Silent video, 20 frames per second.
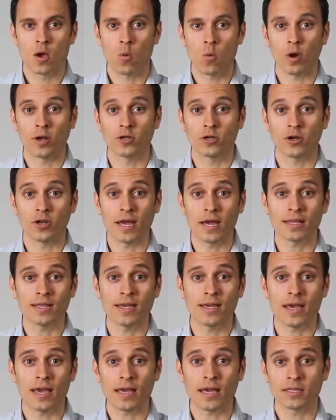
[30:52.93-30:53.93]
When
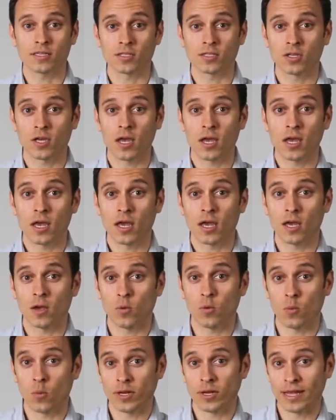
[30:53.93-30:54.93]
connecting it
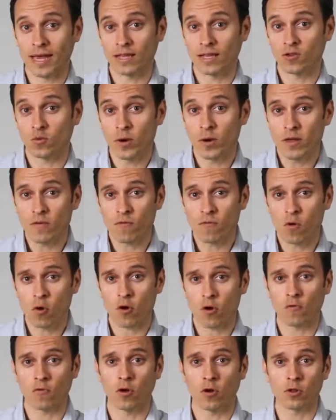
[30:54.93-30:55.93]
with a
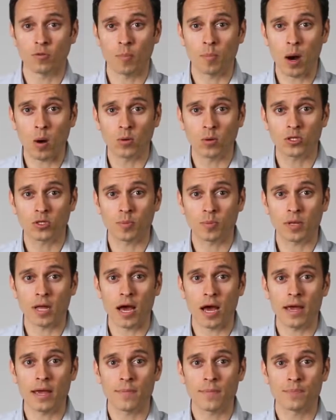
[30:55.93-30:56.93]
24-volt power
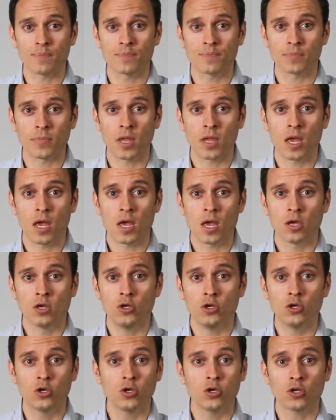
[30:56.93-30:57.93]
supply,
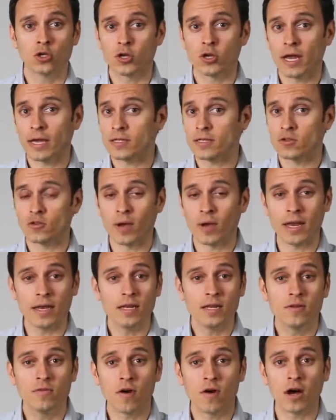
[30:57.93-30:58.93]
you can connect it to any
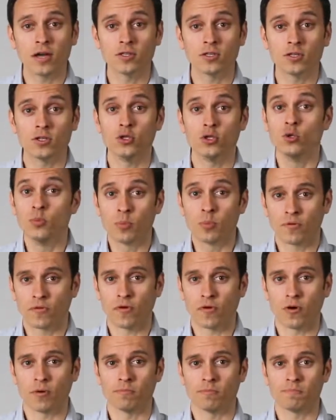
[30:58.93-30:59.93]
device you
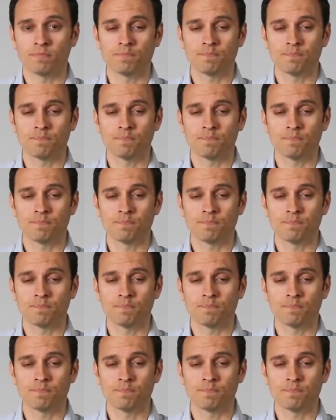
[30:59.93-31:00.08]
prefer.